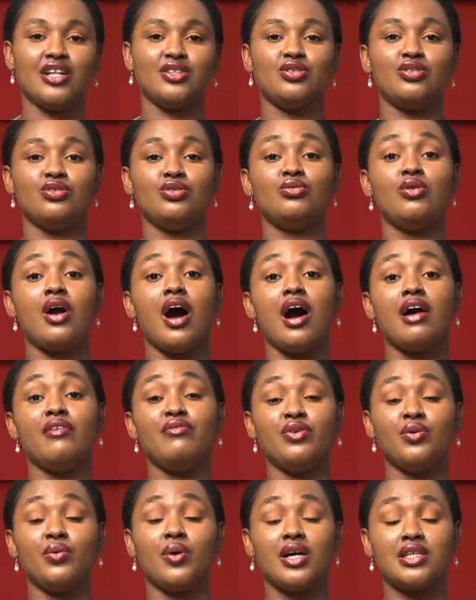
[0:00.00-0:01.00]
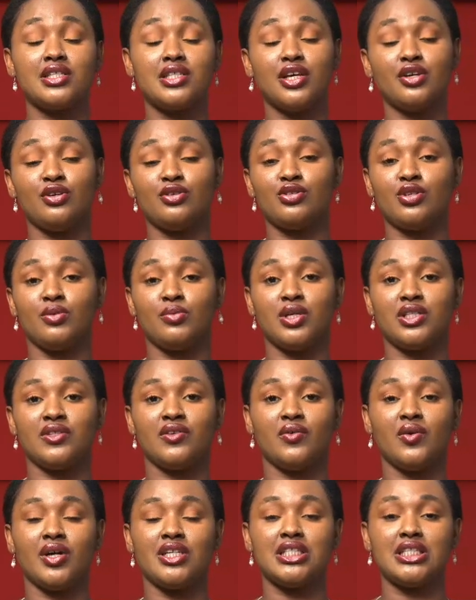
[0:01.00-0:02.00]
And to you, our viewers, thank you so much
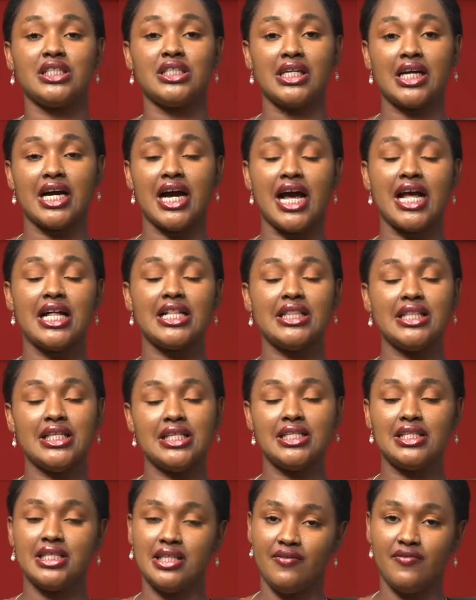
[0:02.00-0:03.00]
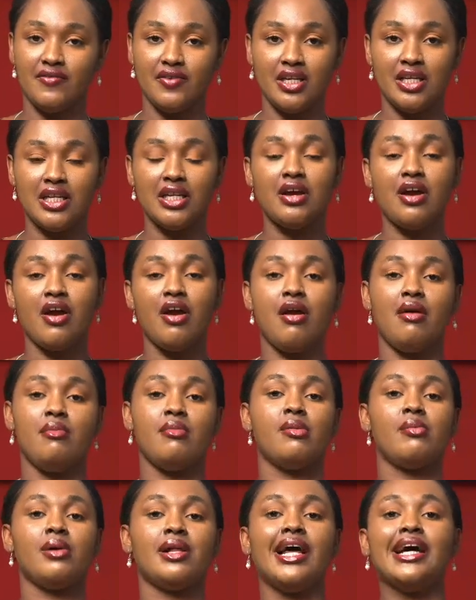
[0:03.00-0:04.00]
for watching Nka this evening.
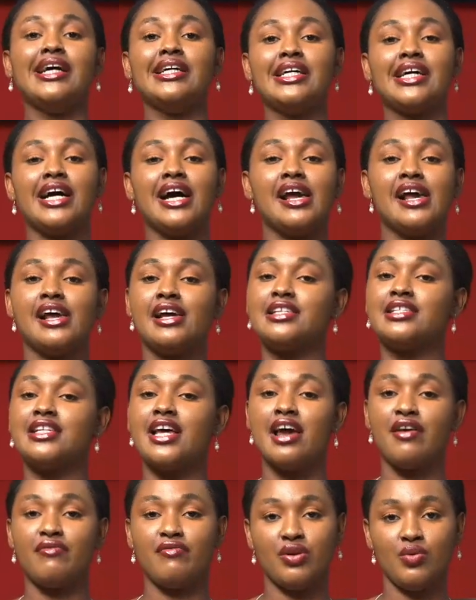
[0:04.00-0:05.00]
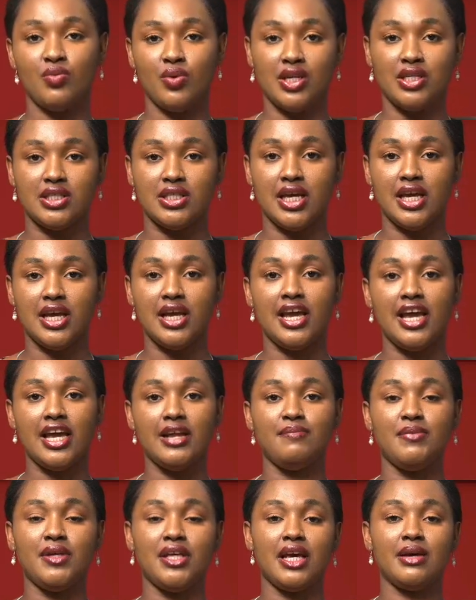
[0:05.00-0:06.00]
Remember that Nka airs every weekday,
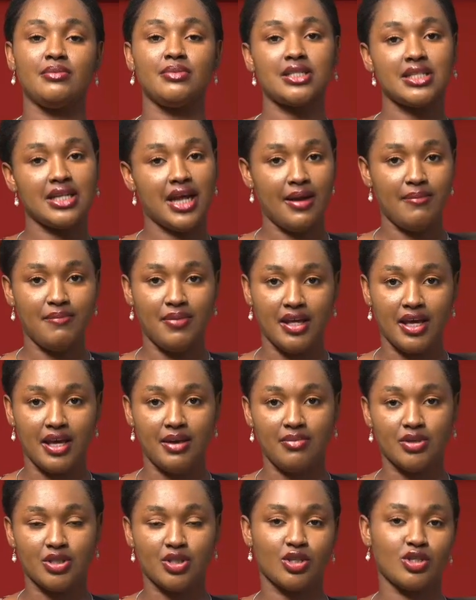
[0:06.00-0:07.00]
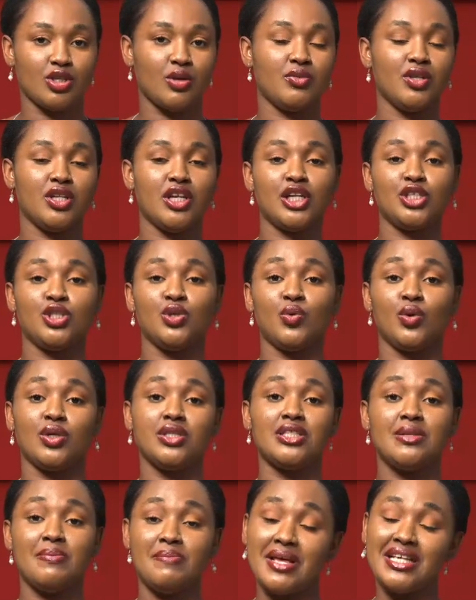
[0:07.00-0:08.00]
8 p.m. to 9 p.m. It's not something that you
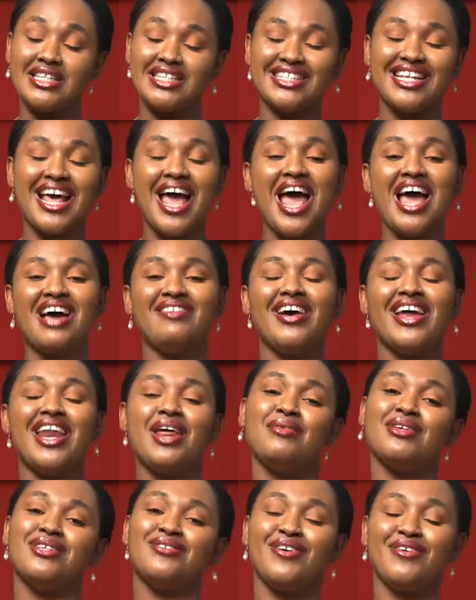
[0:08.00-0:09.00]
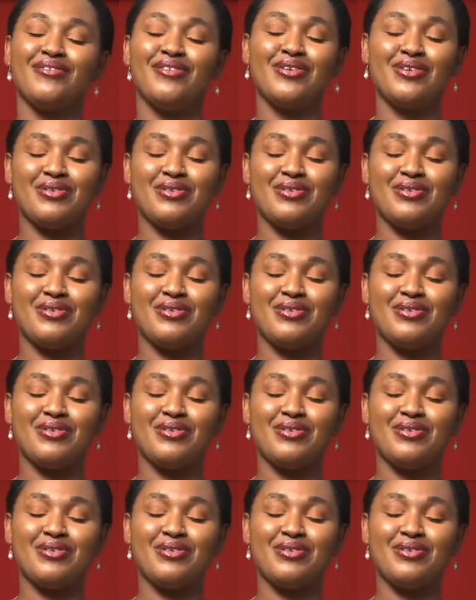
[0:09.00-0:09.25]
want to miss. My name is Favour